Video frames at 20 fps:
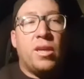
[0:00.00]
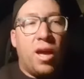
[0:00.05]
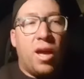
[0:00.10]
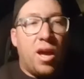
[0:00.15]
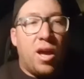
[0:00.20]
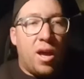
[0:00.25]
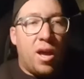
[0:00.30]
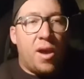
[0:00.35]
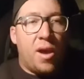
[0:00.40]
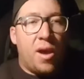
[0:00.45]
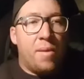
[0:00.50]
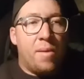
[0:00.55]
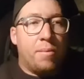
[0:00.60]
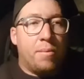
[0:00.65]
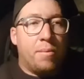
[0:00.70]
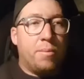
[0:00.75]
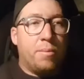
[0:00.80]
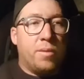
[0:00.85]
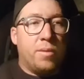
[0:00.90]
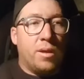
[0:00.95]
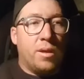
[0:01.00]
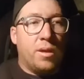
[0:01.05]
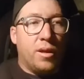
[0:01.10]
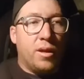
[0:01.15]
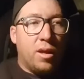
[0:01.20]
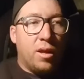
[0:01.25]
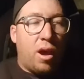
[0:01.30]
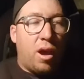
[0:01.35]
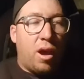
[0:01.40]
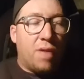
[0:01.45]

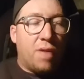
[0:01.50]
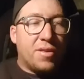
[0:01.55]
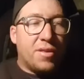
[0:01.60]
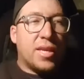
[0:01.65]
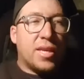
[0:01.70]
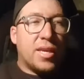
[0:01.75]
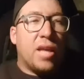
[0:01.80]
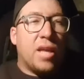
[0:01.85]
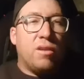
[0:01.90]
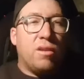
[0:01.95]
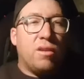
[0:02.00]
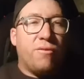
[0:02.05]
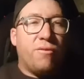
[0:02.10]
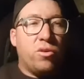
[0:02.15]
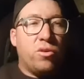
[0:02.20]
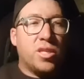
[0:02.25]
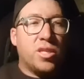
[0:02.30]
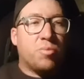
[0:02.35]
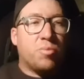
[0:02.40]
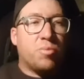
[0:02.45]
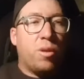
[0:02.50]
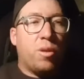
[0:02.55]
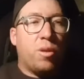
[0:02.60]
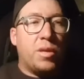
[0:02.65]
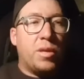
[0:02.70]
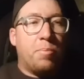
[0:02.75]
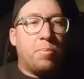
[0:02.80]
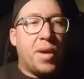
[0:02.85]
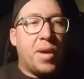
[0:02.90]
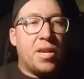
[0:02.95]
I think California is
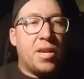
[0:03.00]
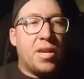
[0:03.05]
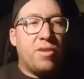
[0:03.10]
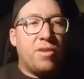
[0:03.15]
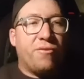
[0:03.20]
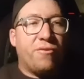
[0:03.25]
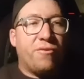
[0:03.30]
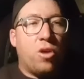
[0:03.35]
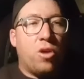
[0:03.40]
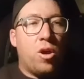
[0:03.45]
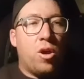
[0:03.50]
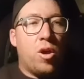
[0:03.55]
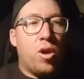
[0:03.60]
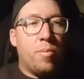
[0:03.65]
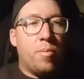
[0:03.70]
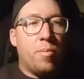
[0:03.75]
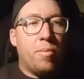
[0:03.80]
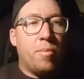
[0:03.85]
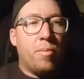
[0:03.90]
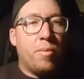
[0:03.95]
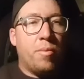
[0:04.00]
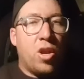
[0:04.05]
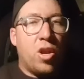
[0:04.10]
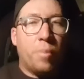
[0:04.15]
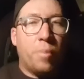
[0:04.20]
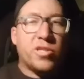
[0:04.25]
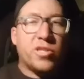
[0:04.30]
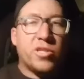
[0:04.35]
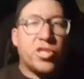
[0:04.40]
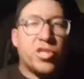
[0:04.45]
probably better from an
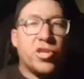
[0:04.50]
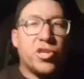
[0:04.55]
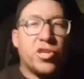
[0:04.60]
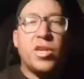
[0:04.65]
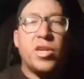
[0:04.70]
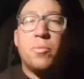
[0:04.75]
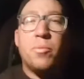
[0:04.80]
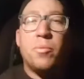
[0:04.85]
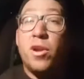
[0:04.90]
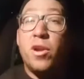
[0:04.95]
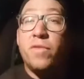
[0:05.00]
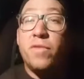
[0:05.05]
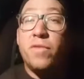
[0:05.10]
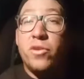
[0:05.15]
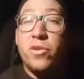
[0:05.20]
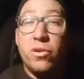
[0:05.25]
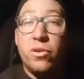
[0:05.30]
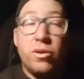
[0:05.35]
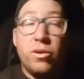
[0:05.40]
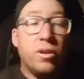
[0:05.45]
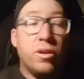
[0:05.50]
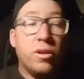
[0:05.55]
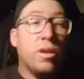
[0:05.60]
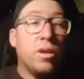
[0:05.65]
opportunity point of view,